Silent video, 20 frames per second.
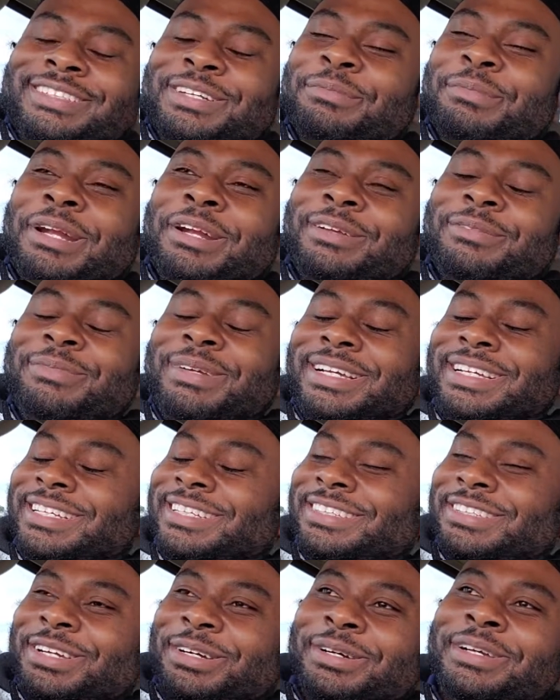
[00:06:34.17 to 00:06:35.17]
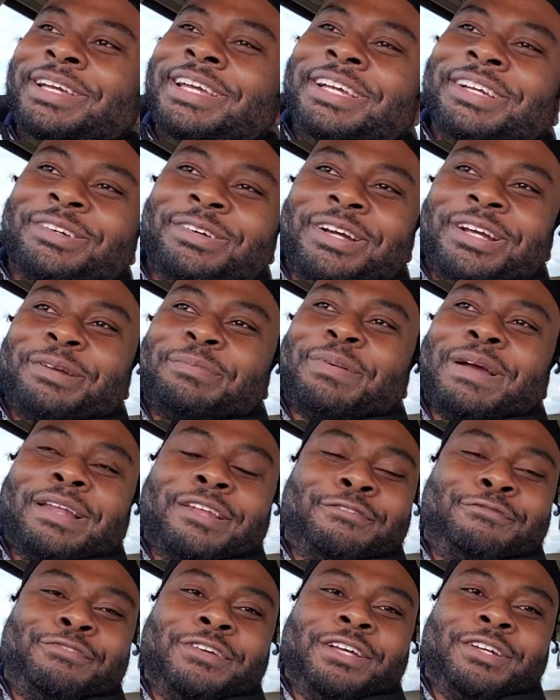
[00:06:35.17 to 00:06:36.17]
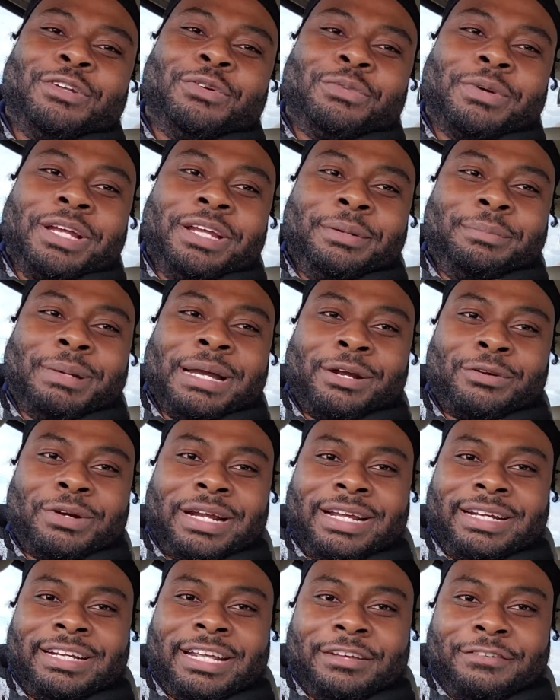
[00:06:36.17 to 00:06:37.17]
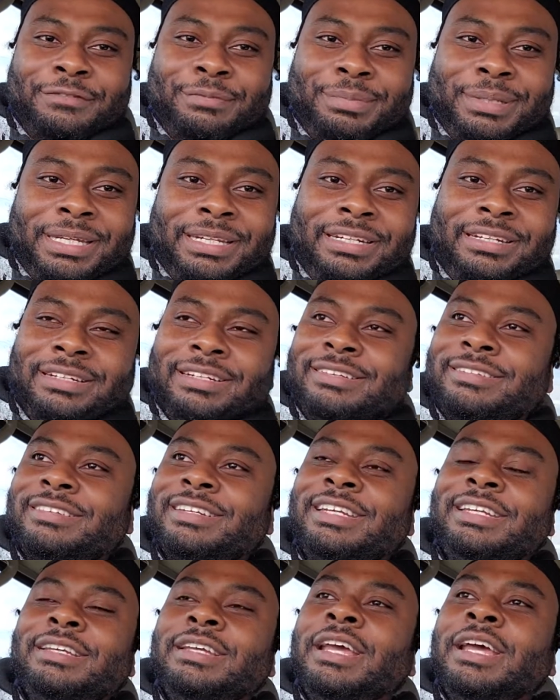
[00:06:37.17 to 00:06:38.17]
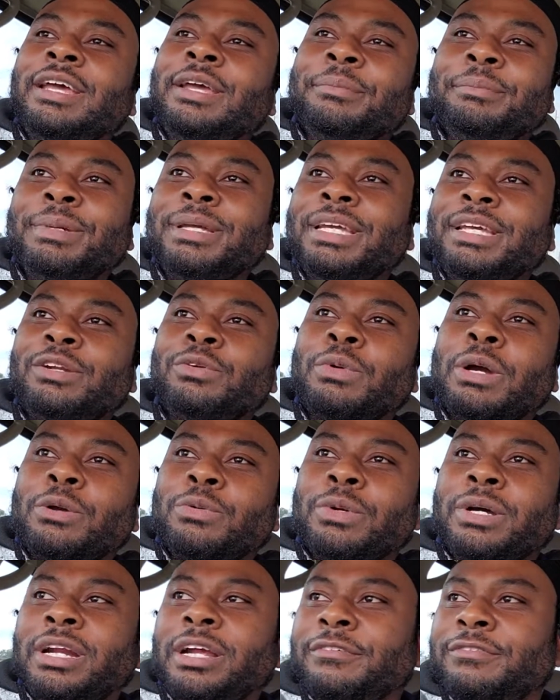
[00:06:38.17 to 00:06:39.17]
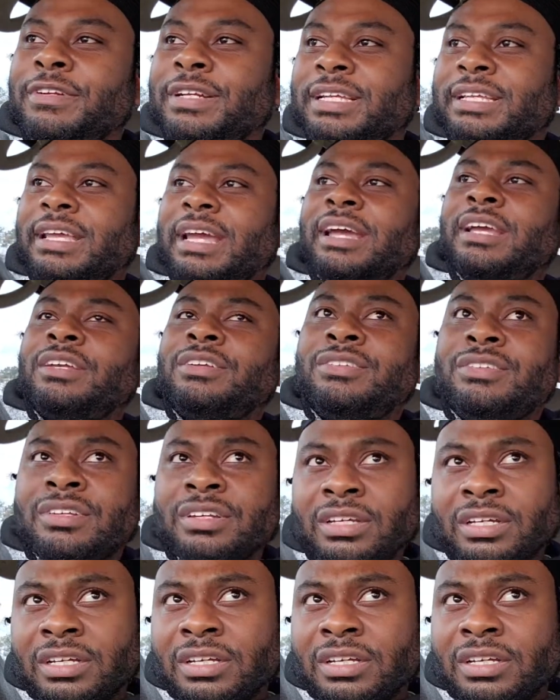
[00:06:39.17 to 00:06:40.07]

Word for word: somebody making joke. Kraig probably felt the way about Ryan Davis being in the seat. But anyway, whatever the case,